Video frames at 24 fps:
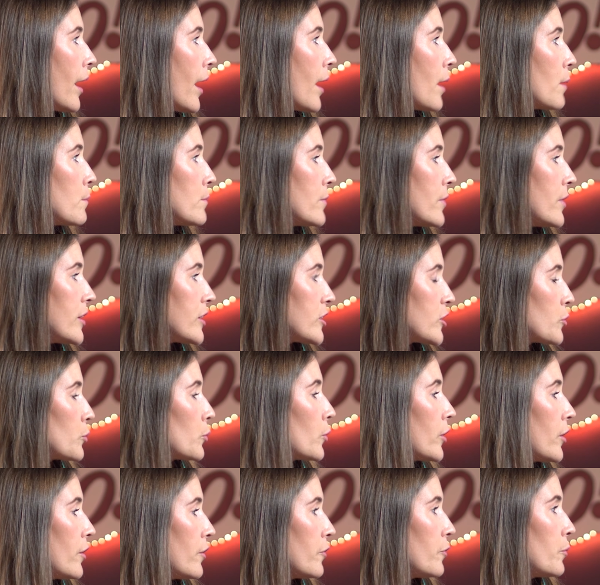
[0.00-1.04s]
Um, this
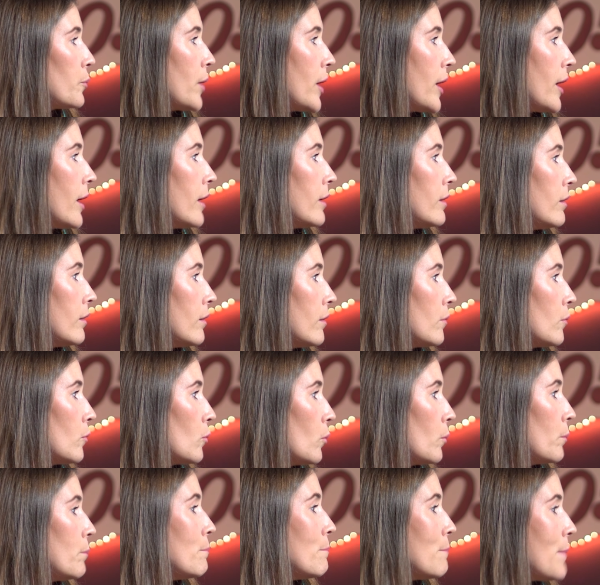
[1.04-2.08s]
would have
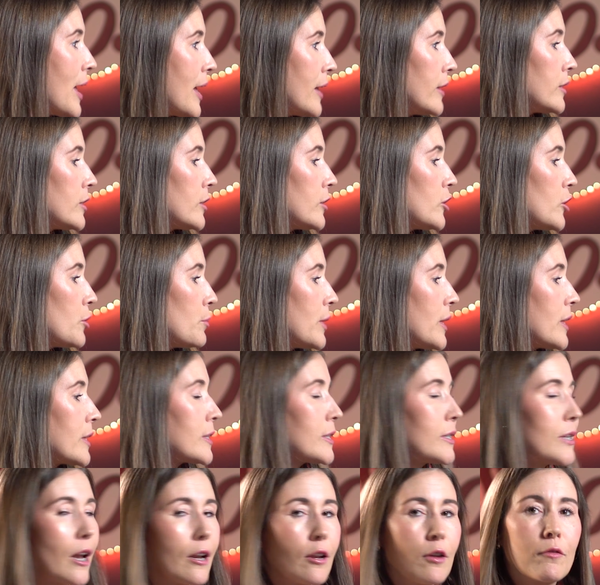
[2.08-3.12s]
been meant to be a
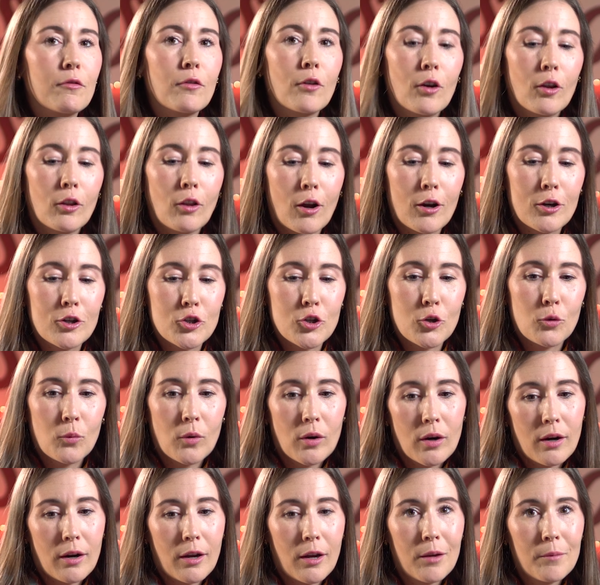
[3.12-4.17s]
study for a larger
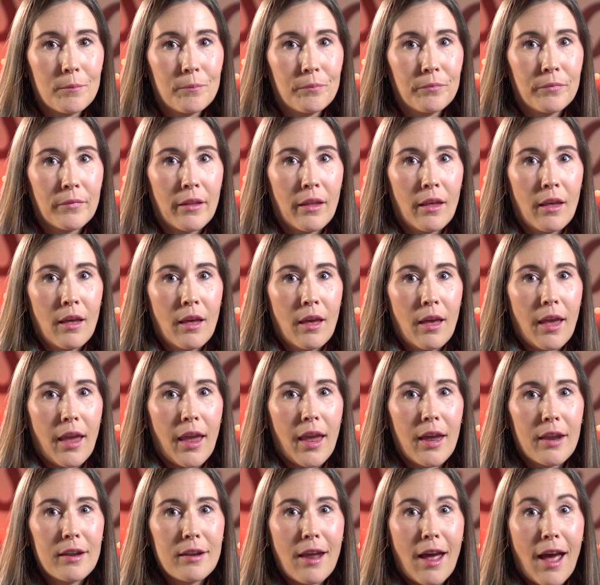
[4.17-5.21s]
work.
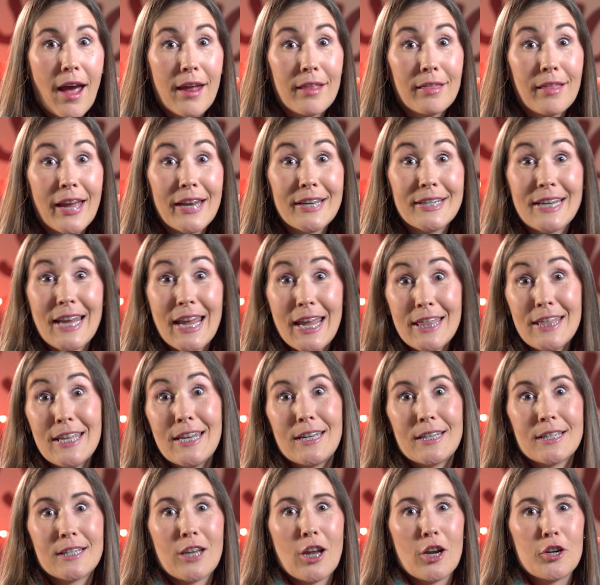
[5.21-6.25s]
And I'd like to end the
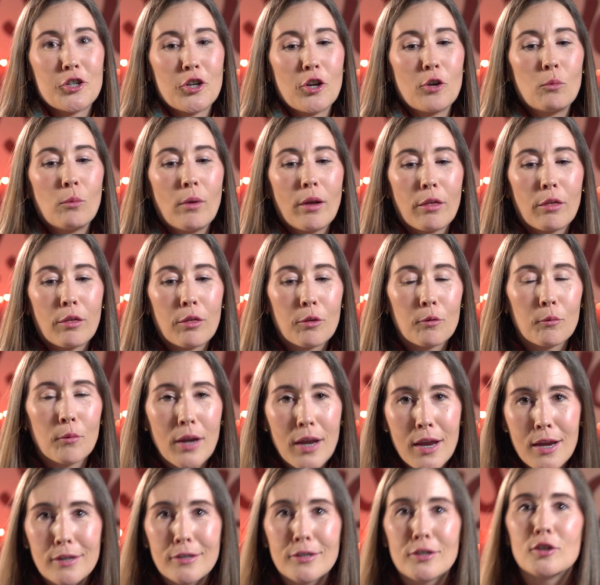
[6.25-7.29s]
discussion with
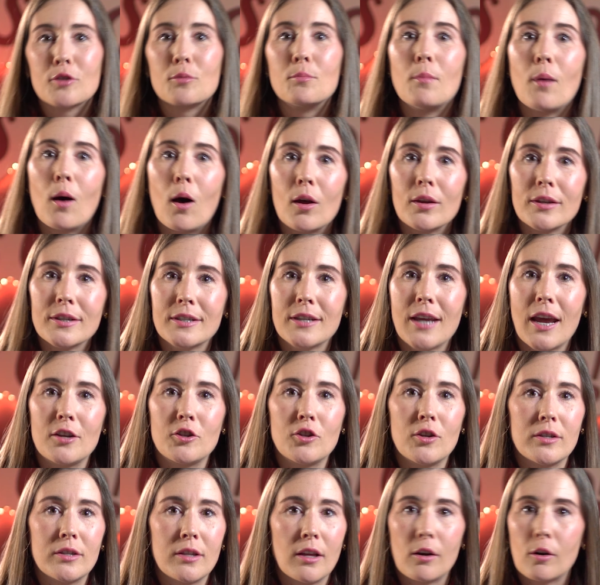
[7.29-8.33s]
three small
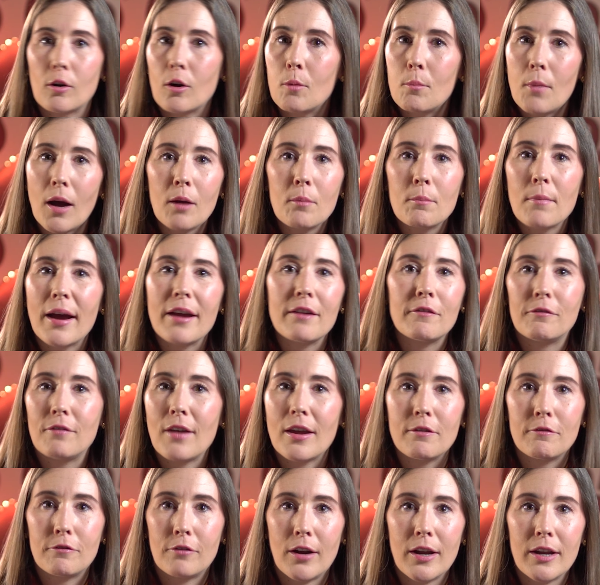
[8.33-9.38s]
sketches that are among my
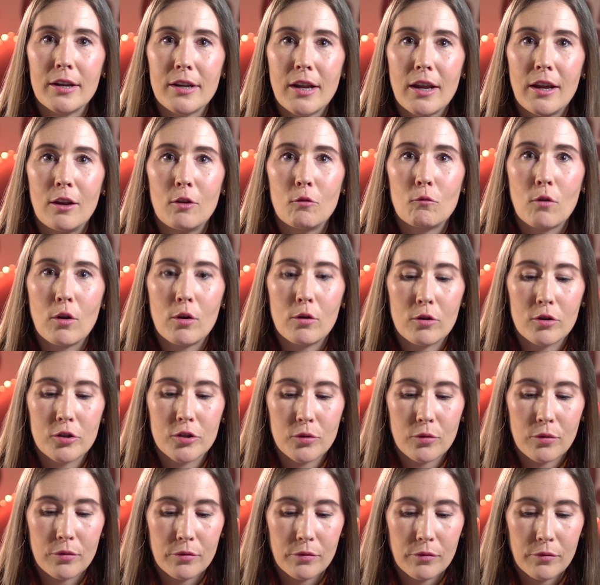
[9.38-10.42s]
favorite in
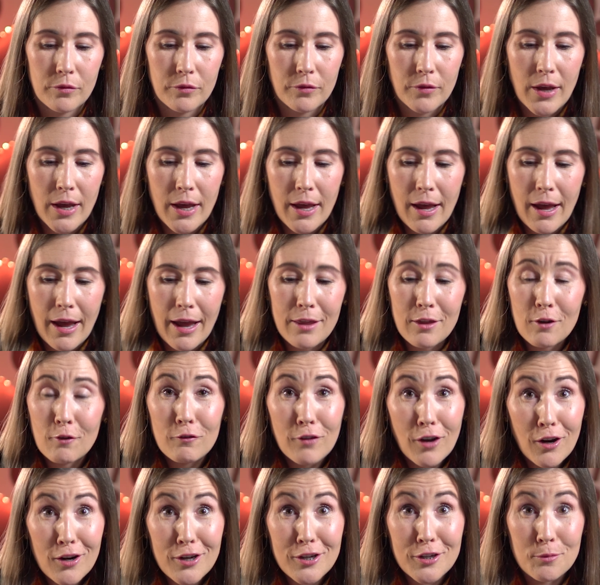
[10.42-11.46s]
Roters' Oeuvre. And they're
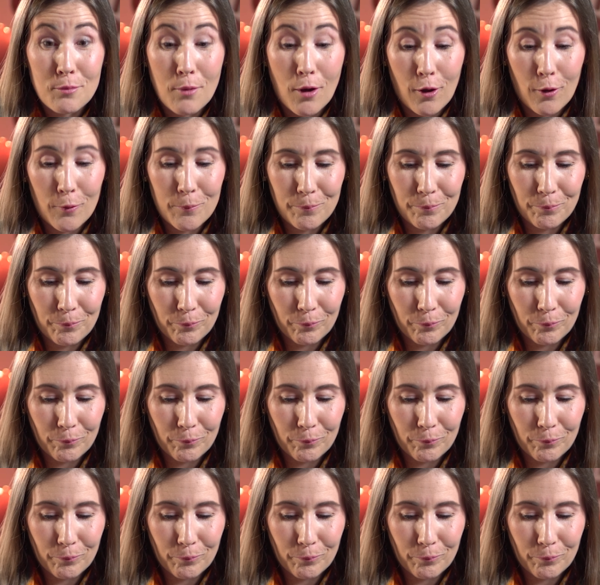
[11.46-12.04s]
very small.